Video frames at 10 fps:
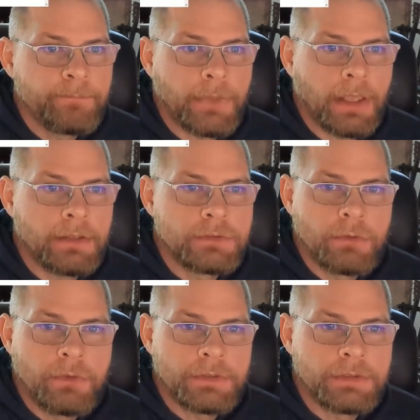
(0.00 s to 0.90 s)
And so
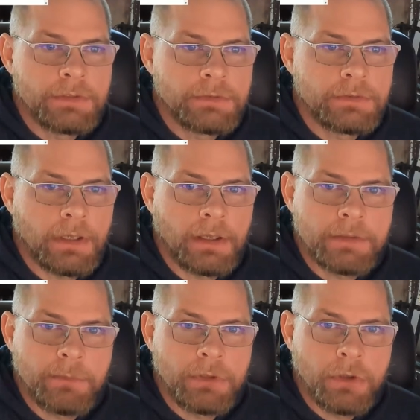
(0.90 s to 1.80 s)
this is
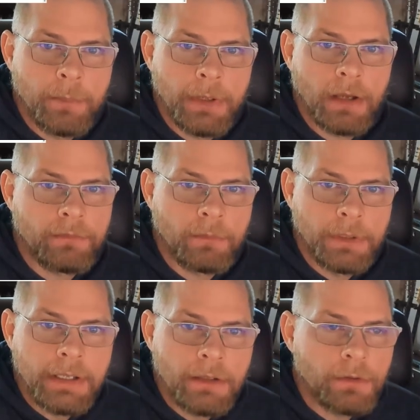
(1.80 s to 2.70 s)
something you can pick up from a
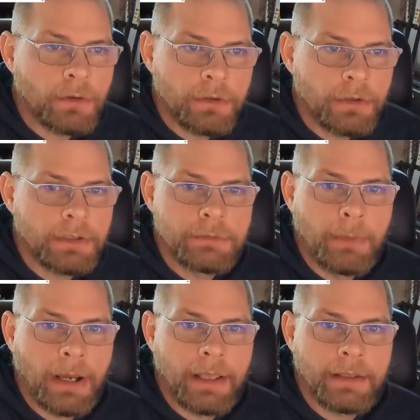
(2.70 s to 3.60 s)
dealer. You can just
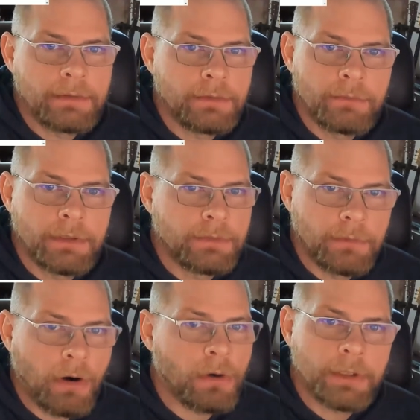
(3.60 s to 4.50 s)
buy it. It's
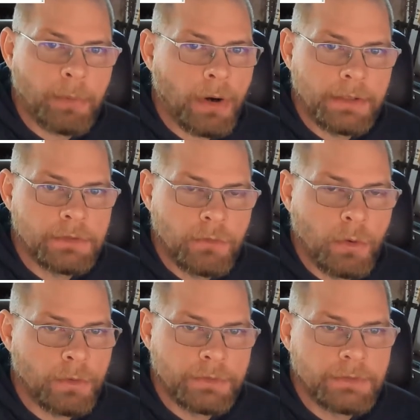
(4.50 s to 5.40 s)
Harley priced, of
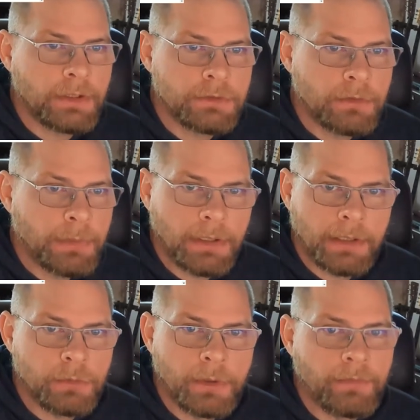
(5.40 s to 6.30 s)
course. This thing should be like
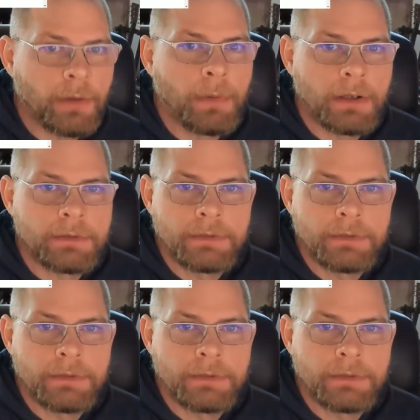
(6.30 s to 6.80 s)
$25.